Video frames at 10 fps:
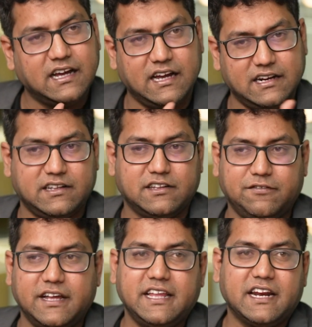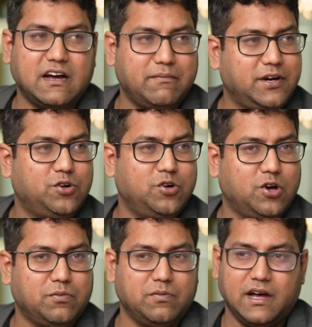And when they're coming to
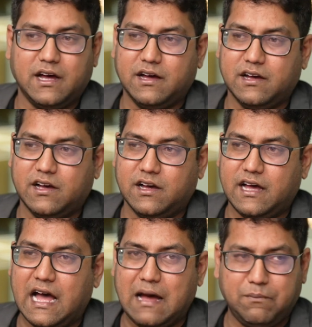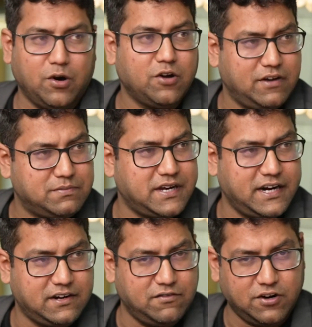your app or
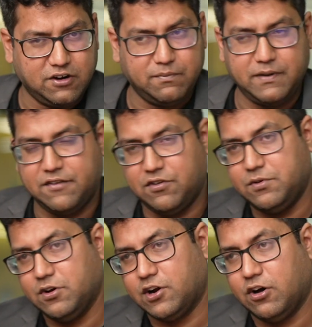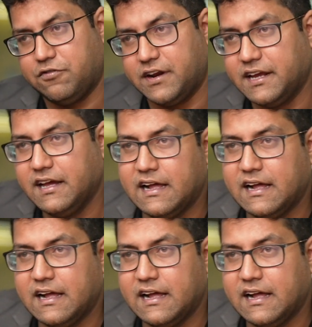website, whatever platform you are offering,